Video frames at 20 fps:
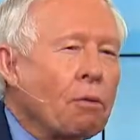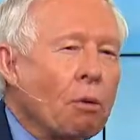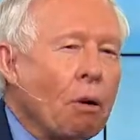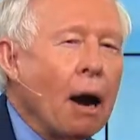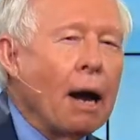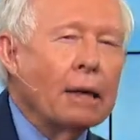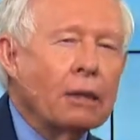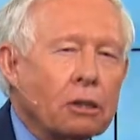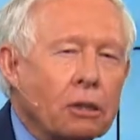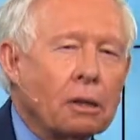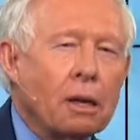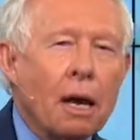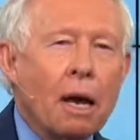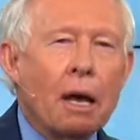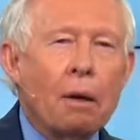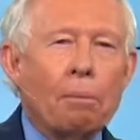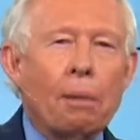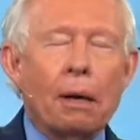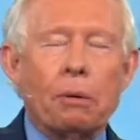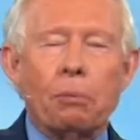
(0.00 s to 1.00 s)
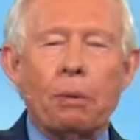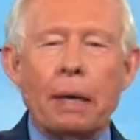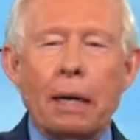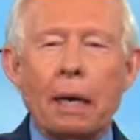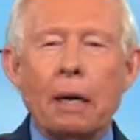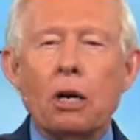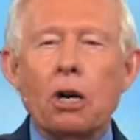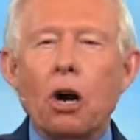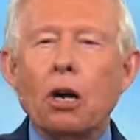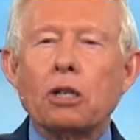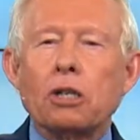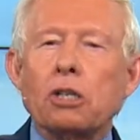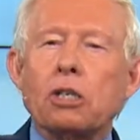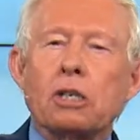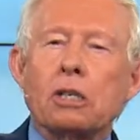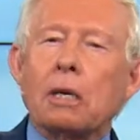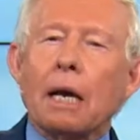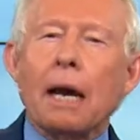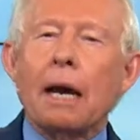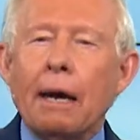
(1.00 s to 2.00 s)
Christ, but we are not
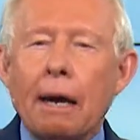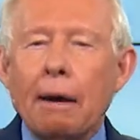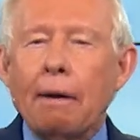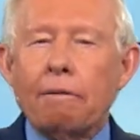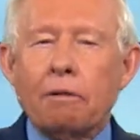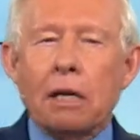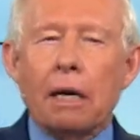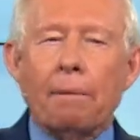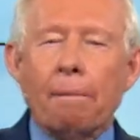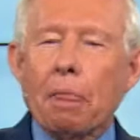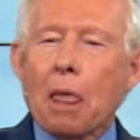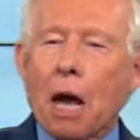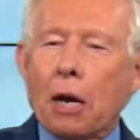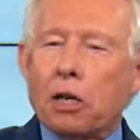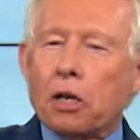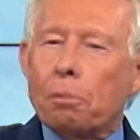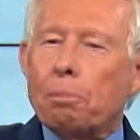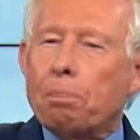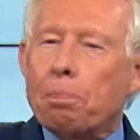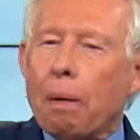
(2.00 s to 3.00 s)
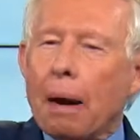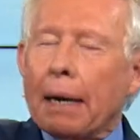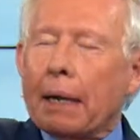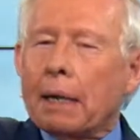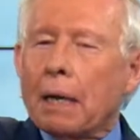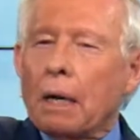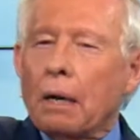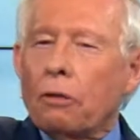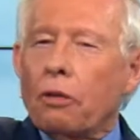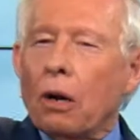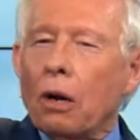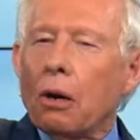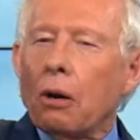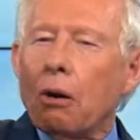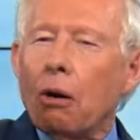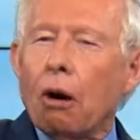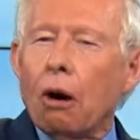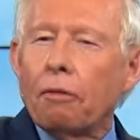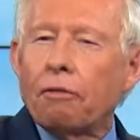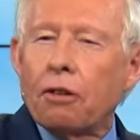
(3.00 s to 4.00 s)
saved uh, to break the
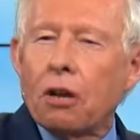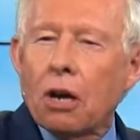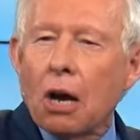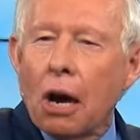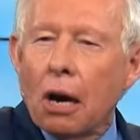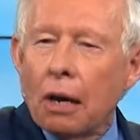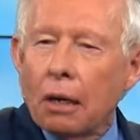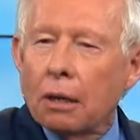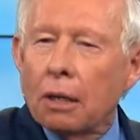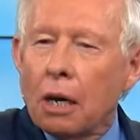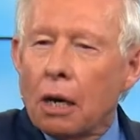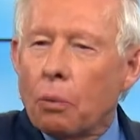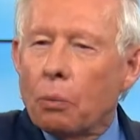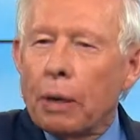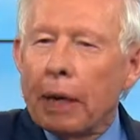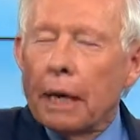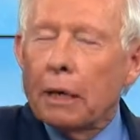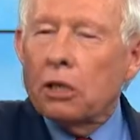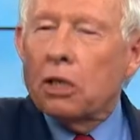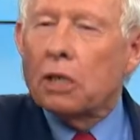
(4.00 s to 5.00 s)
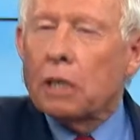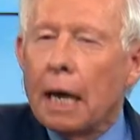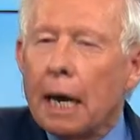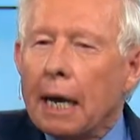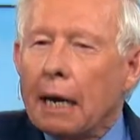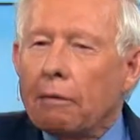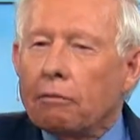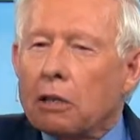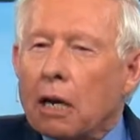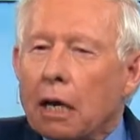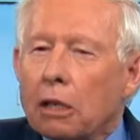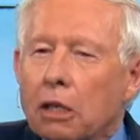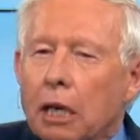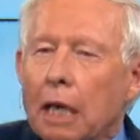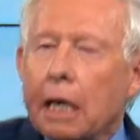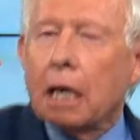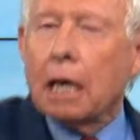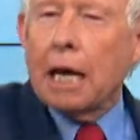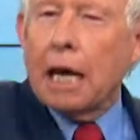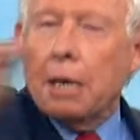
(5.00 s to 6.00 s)
law of God. We are saved to
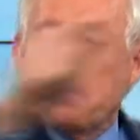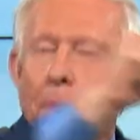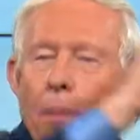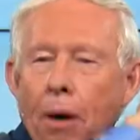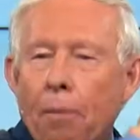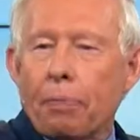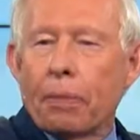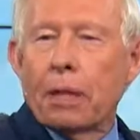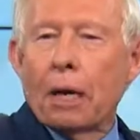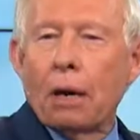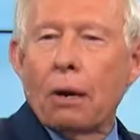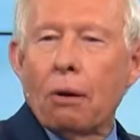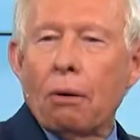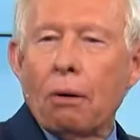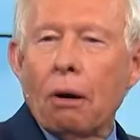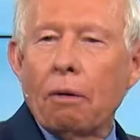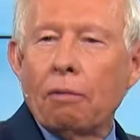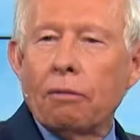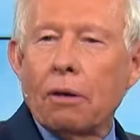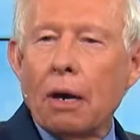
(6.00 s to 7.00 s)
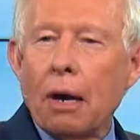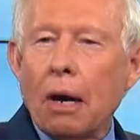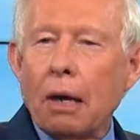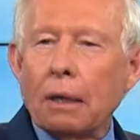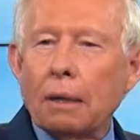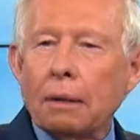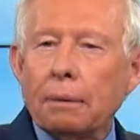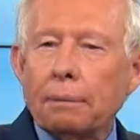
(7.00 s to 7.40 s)
keep the law of God.